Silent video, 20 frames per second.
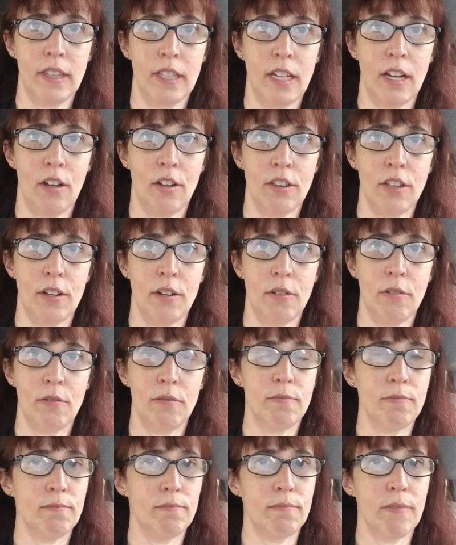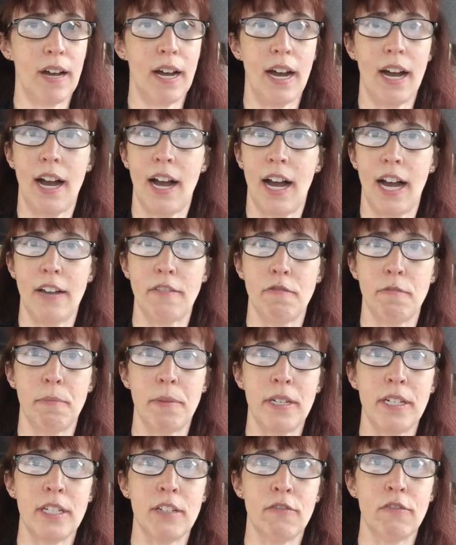although I've
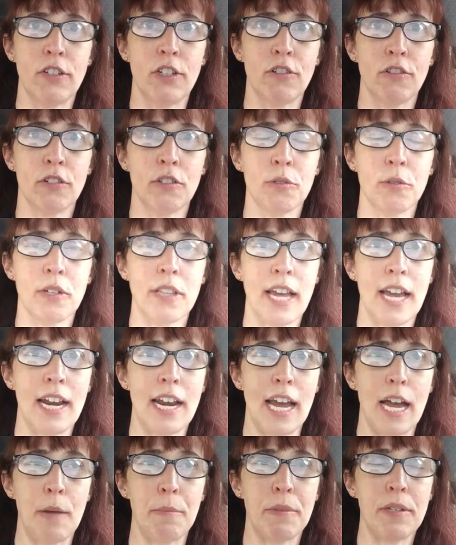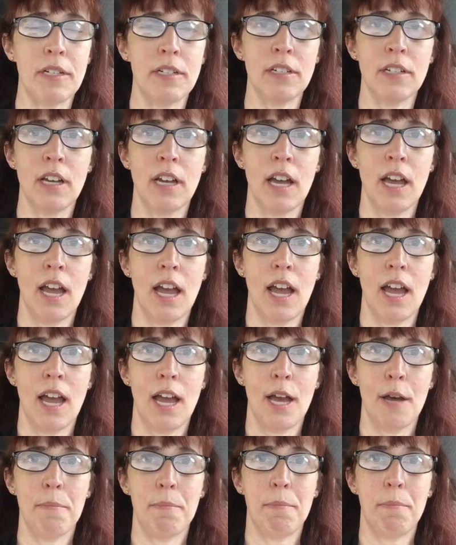been to funerals where that happened.
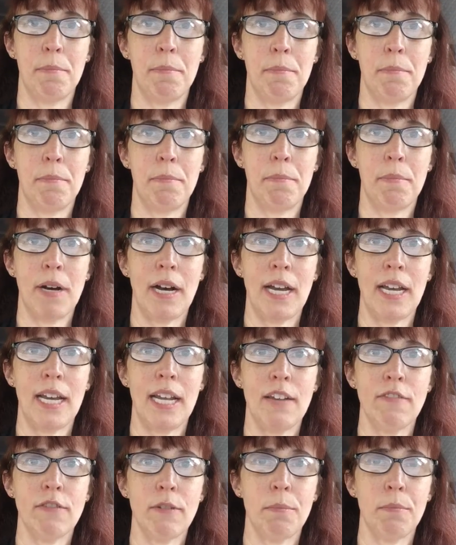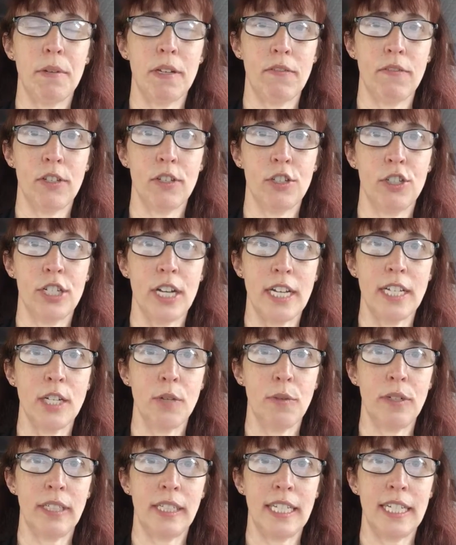But if you're
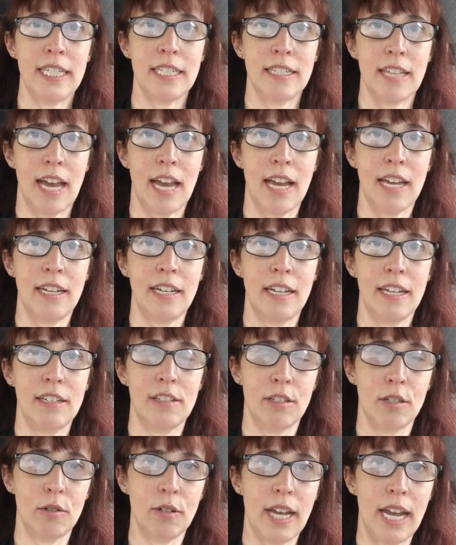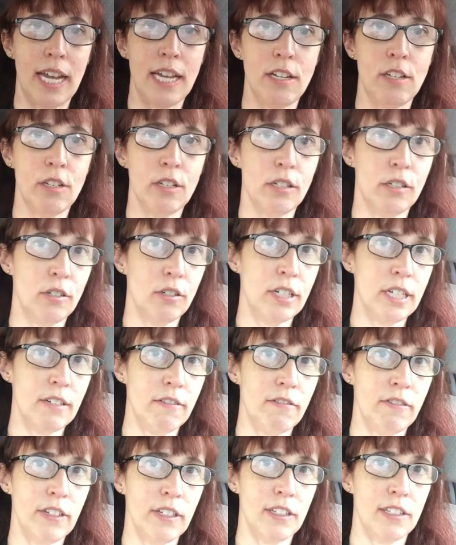genuinely sad, it's okay to look and
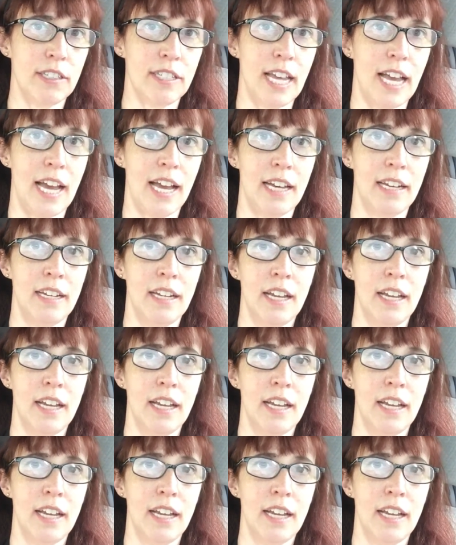feel sad.